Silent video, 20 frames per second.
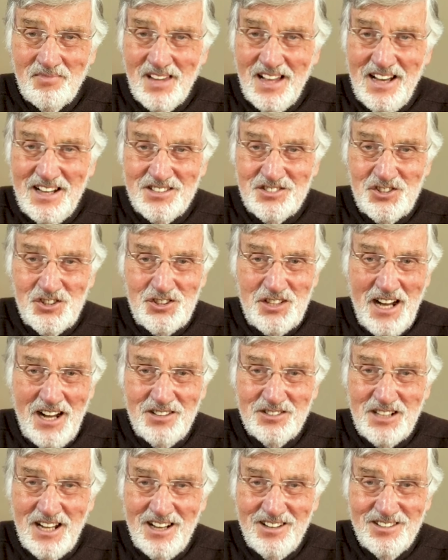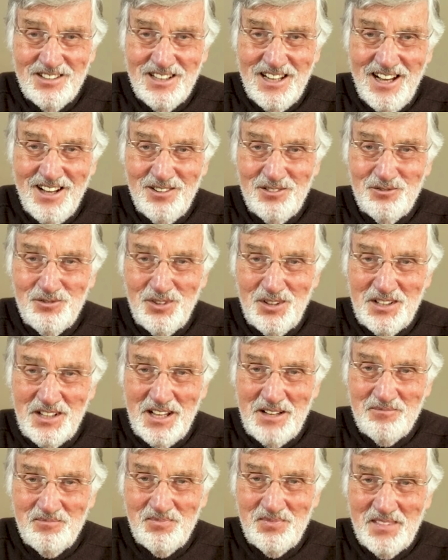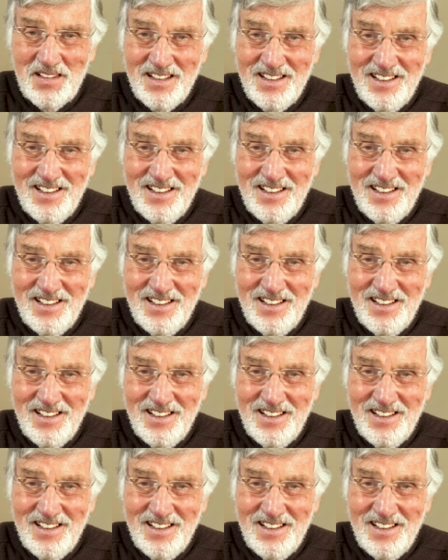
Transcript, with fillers: and shout out loud for them,